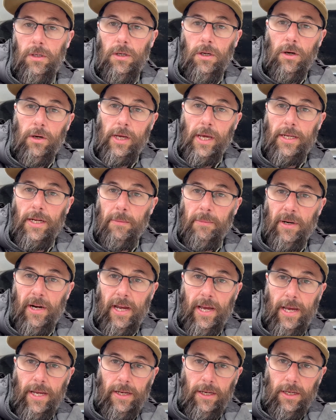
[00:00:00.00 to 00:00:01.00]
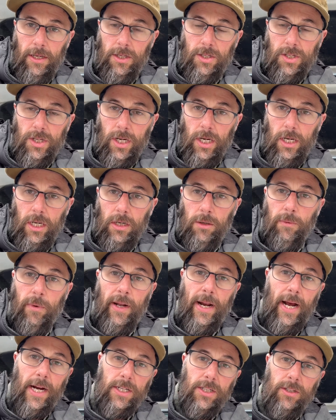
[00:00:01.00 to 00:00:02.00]
Okay, number eight is
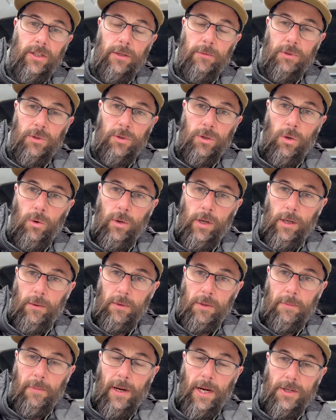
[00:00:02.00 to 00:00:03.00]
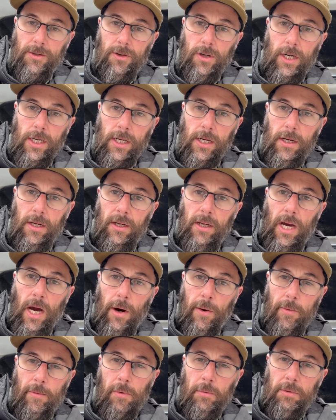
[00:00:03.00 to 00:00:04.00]
what actually was going on with my truck. I
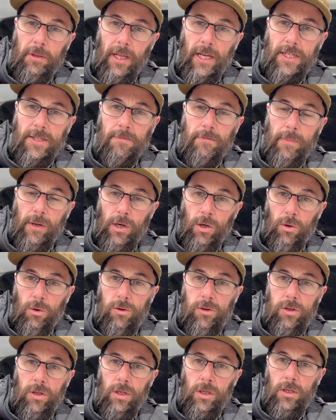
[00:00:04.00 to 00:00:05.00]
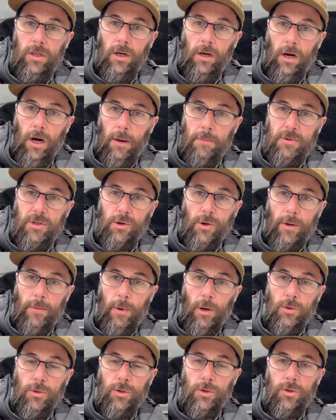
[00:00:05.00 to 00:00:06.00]
would replace both upstream
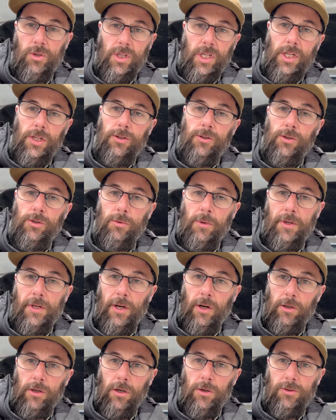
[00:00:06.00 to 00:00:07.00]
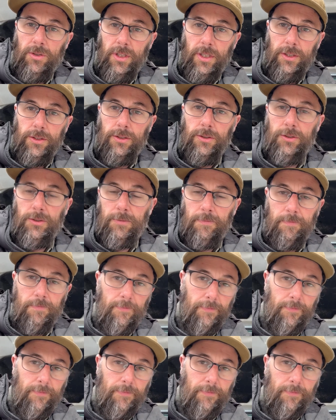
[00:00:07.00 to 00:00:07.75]
O2 sensors with Delco sensors.